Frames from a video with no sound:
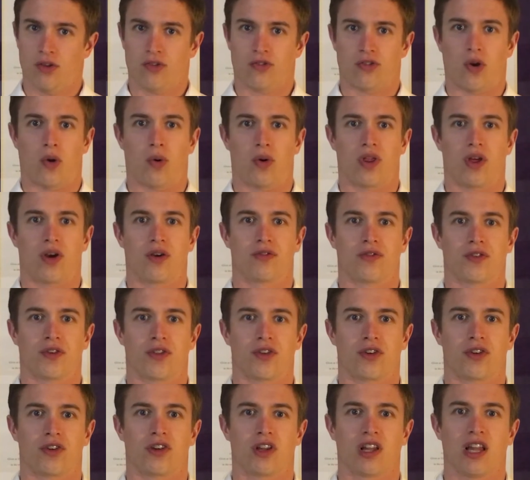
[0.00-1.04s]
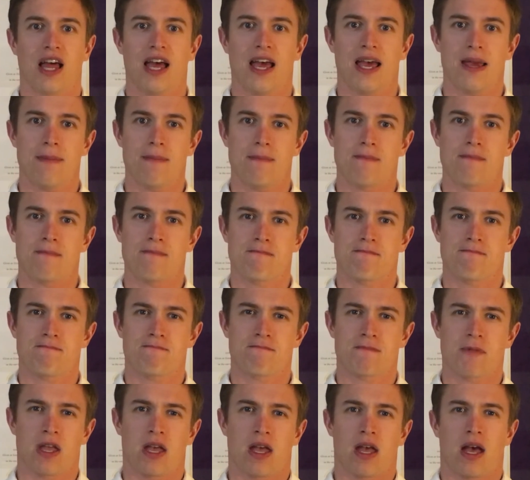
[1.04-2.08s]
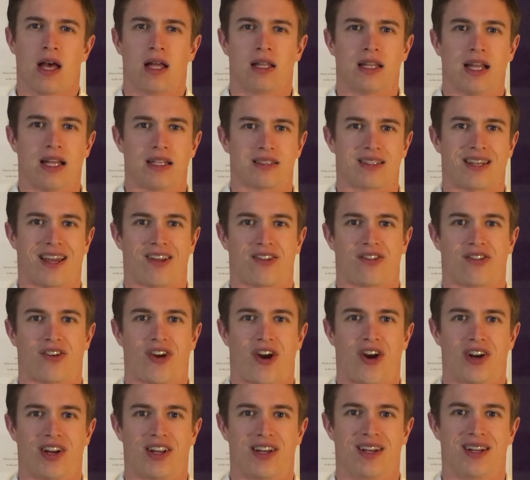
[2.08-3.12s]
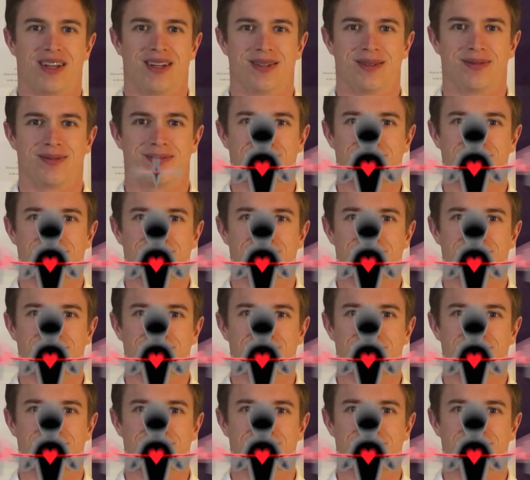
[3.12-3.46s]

So without further delay, let's get started.